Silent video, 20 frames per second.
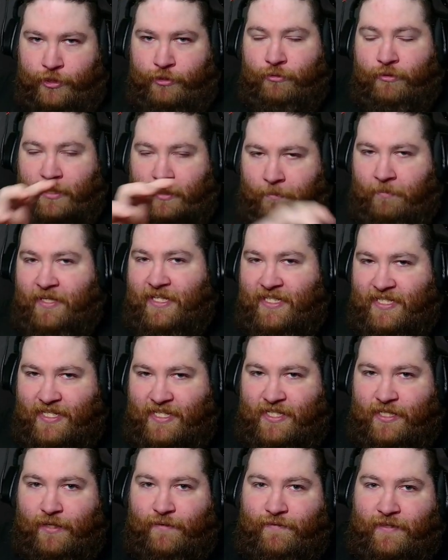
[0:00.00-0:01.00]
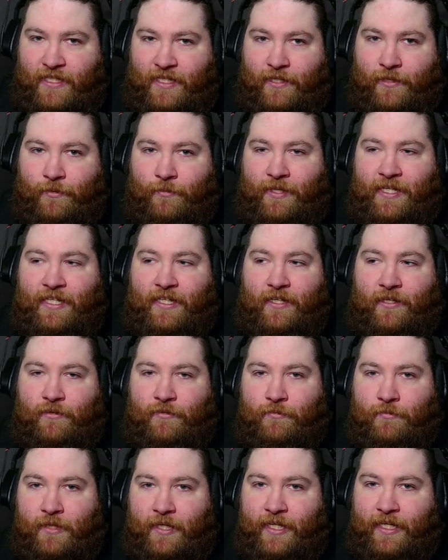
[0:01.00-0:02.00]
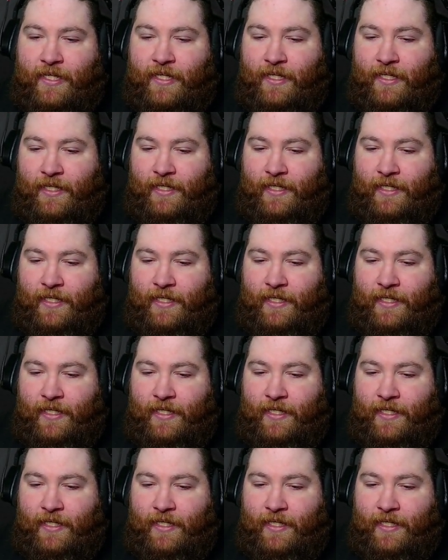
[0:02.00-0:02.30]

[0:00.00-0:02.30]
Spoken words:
you the pieces of the arena, right?